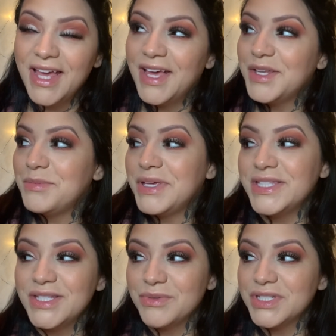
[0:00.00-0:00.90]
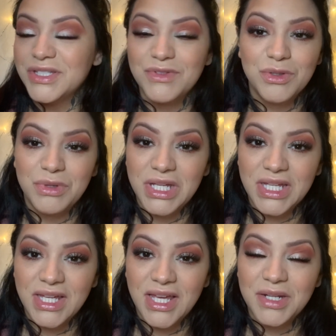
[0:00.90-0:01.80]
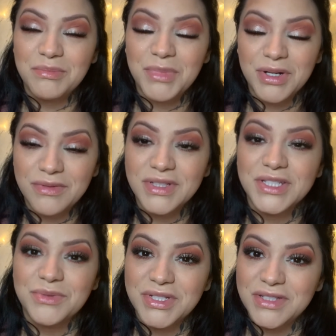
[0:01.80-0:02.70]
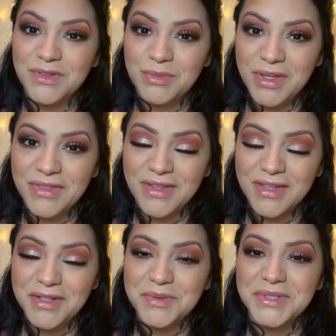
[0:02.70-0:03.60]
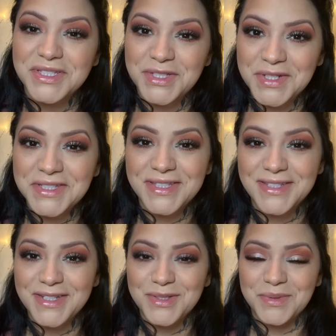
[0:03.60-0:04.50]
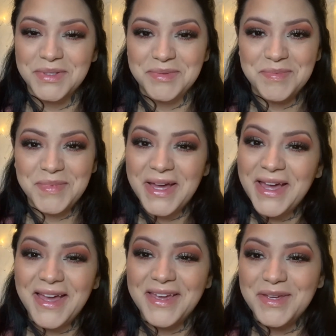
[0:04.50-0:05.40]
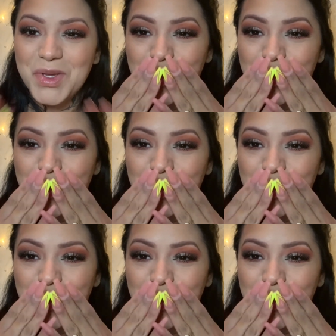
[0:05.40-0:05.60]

an amazing rest of your week, and a marvelous rest of your month, and I will see you guys in the next one. Bye.